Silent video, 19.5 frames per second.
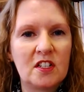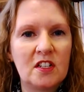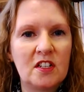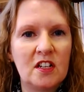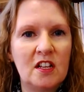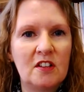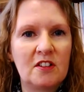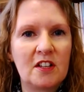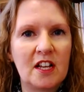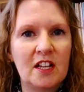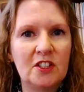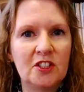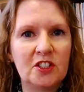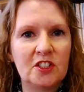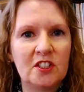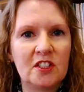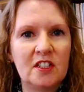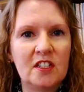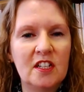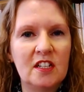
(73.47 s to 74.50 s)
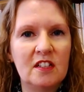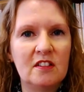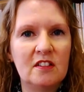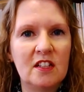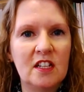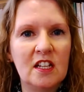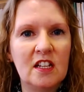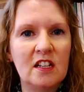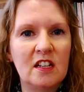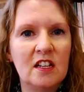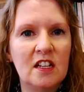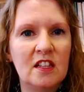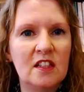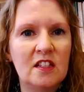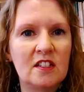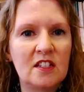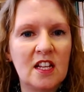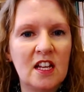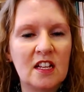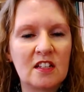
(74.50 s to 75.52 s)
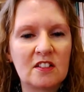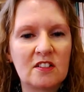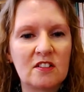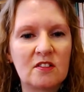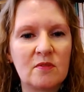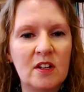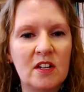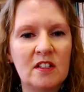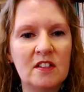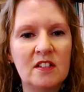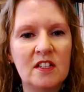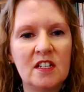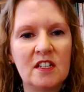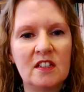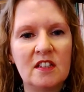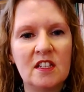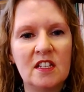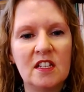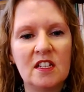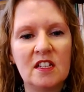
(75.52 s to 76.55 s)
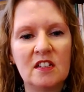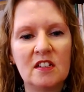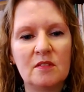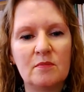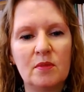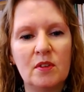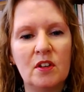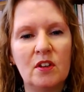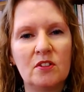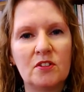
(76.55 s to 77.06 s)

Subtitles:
location in the text as well, in the plot.